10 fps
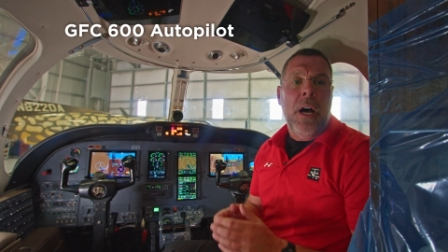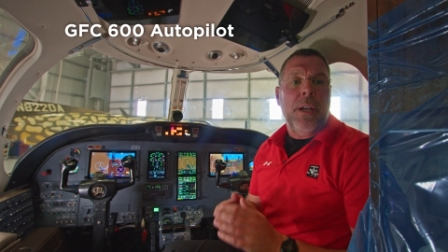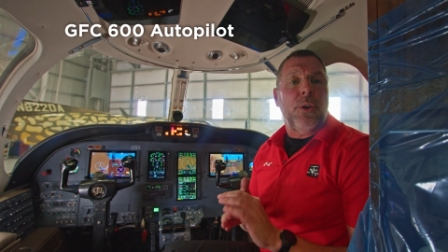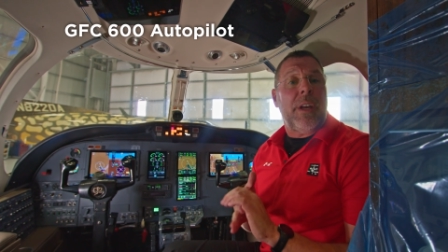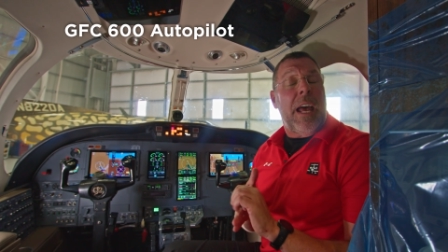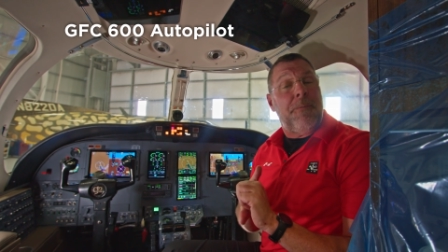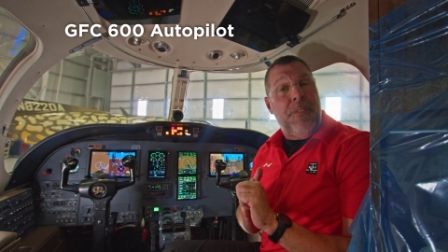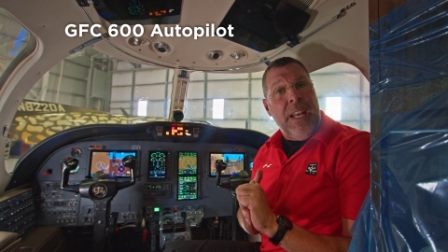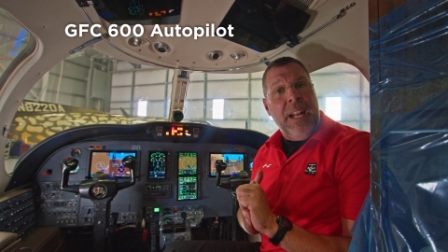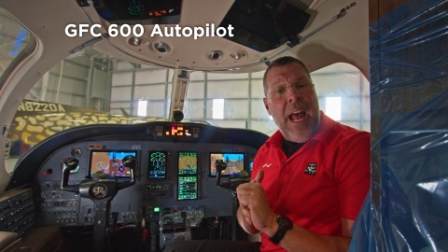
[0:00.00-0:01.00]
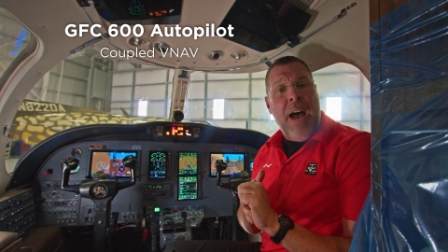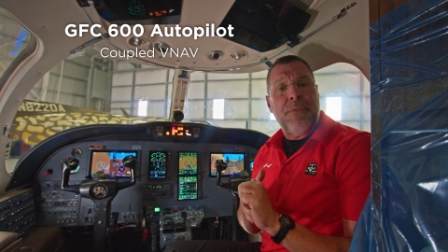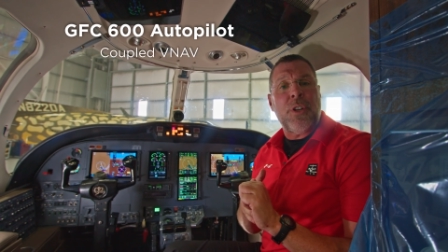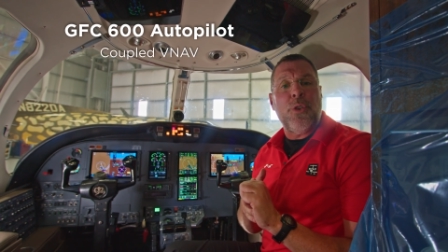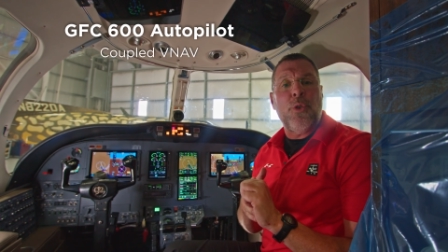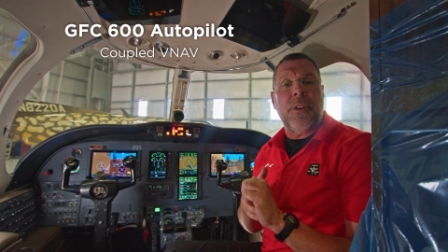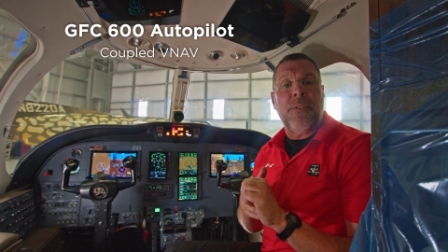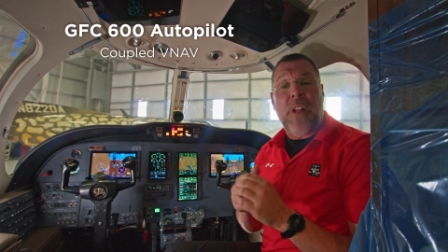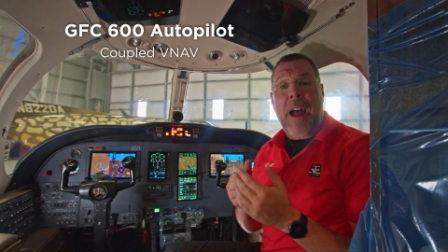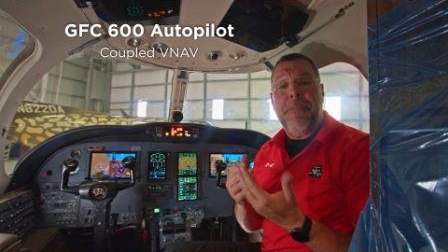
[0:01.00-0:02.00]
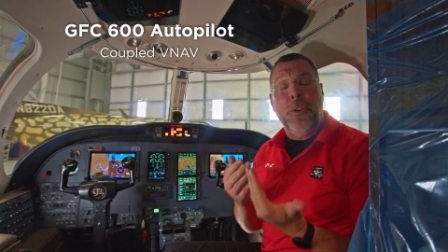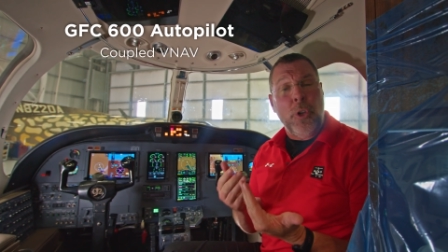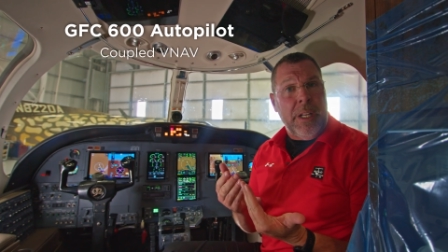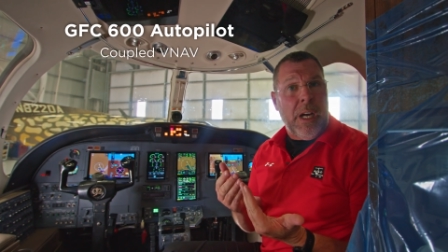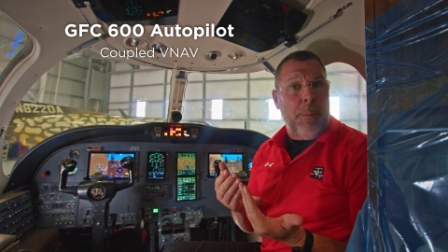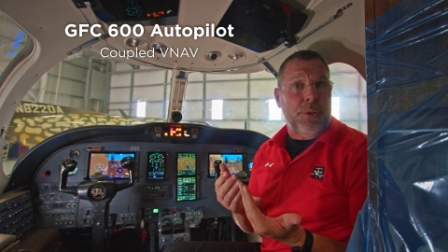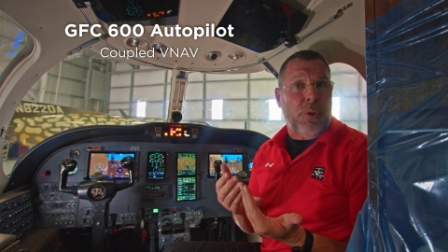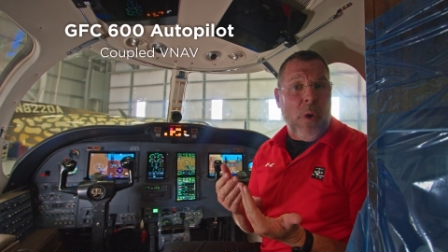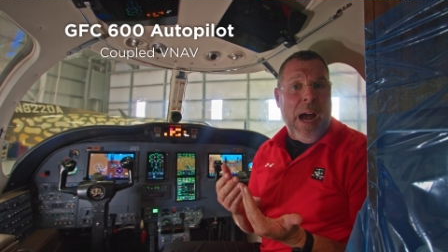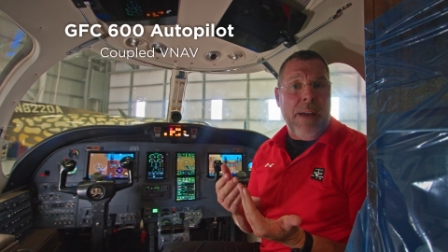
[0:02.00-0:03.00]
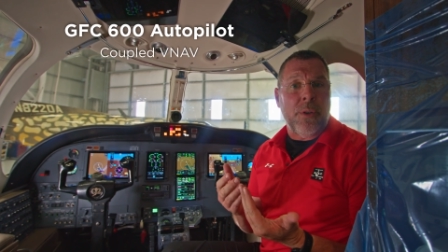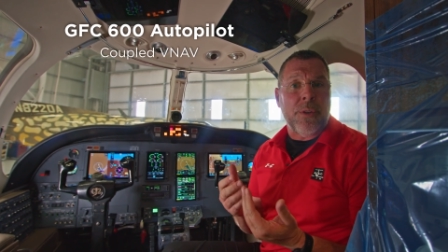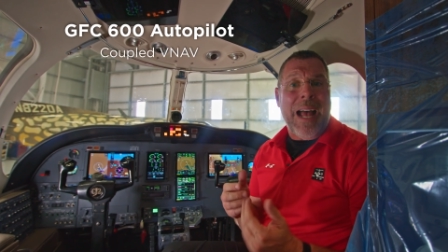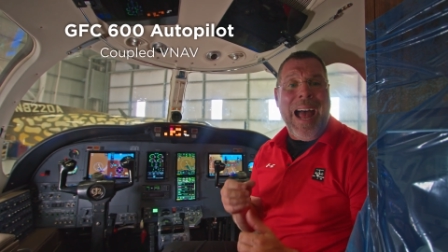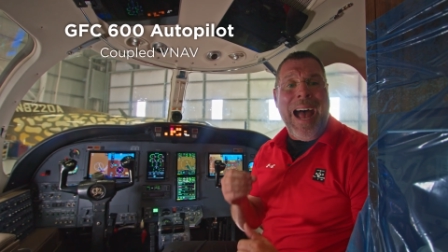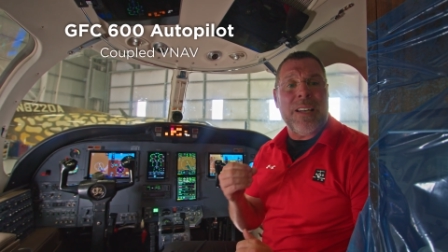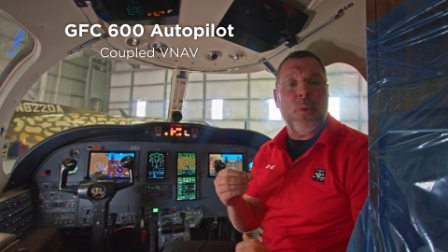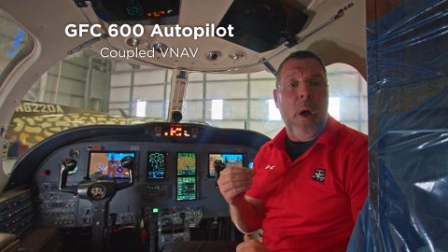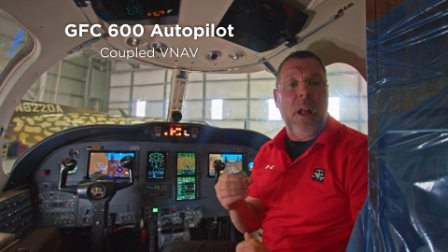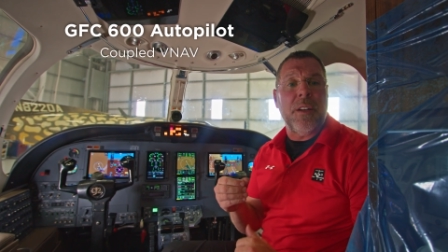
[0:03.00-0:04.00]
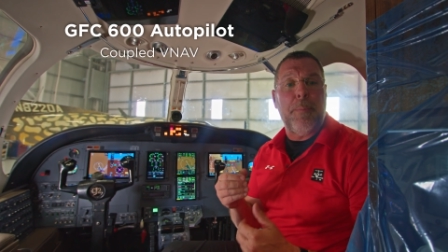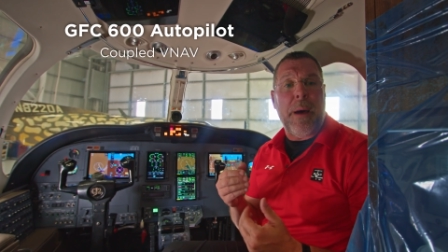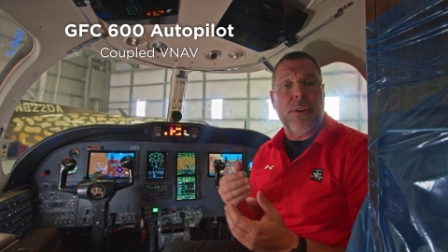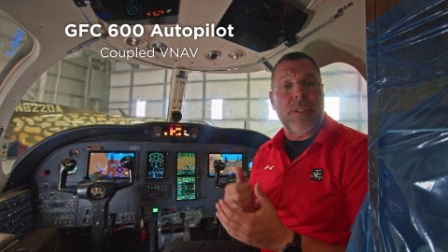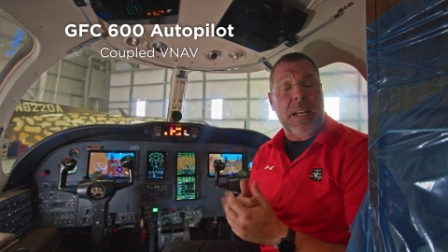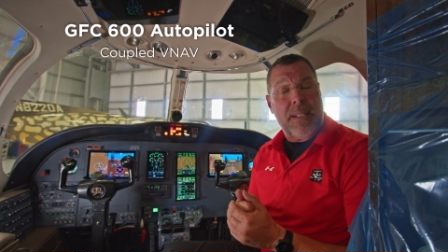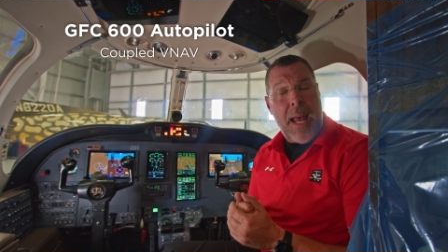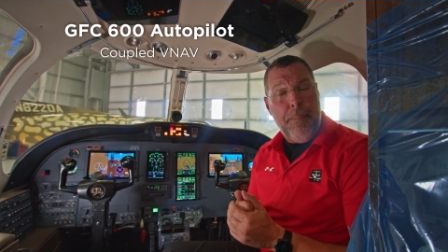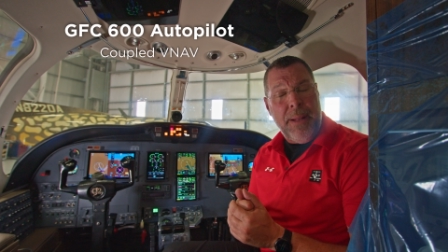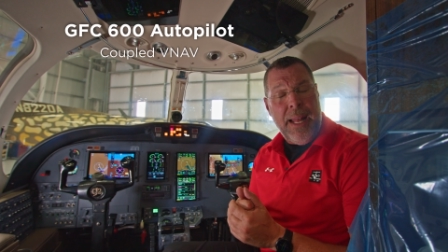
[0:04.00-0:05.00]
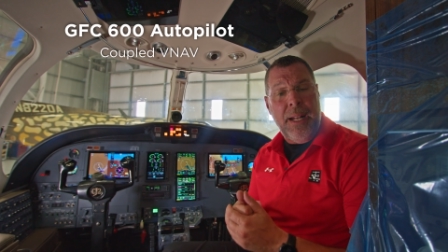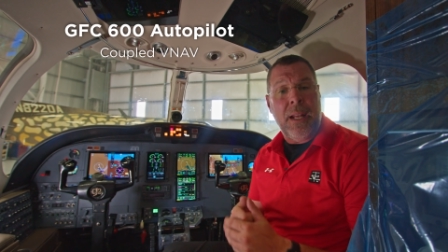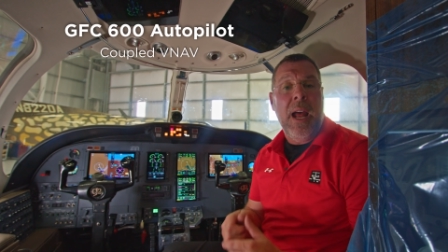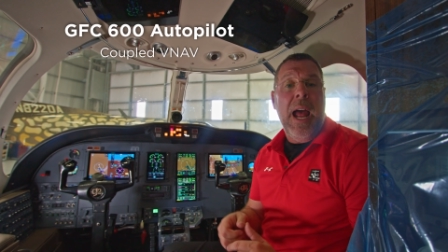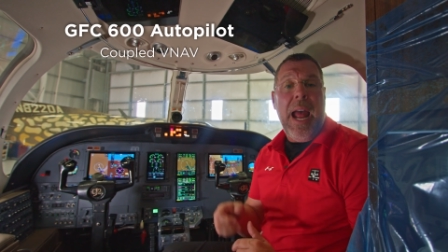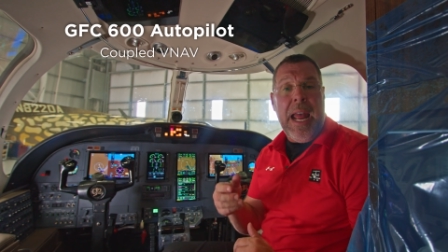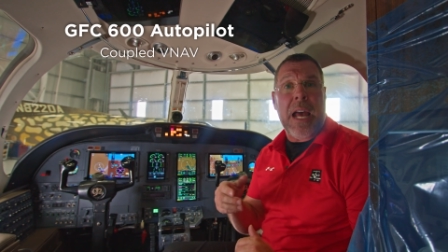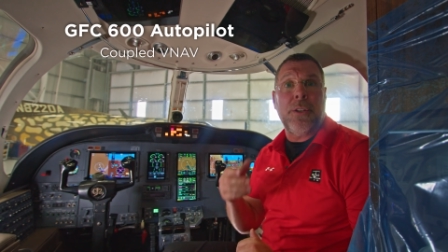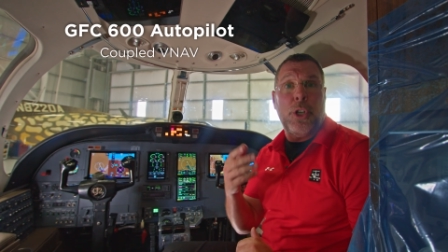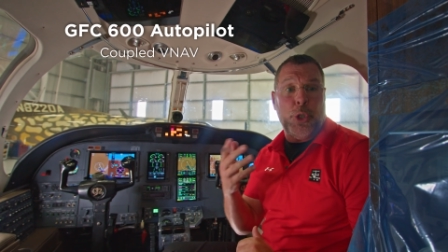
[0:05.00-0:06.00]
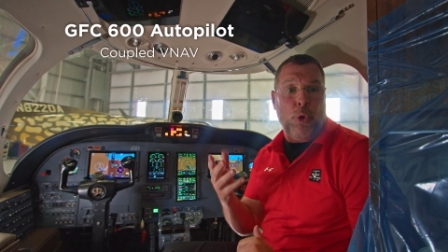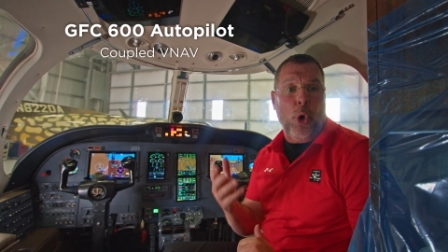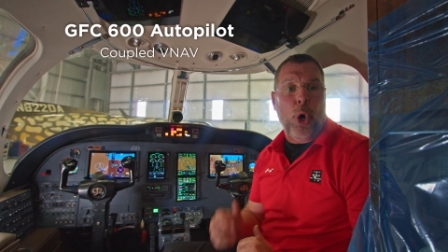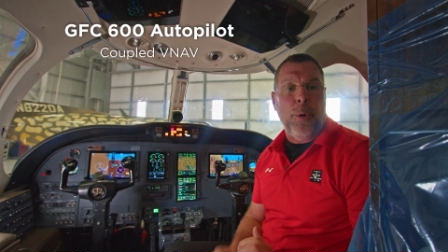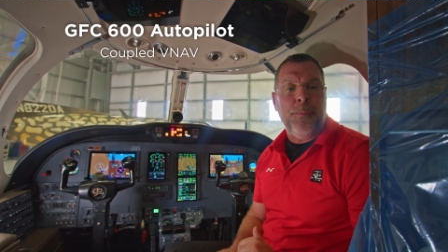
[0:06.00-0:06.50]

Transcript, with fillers: You'll get VNAV so you can fly fully coupled arrivals as well as better descent planning and control.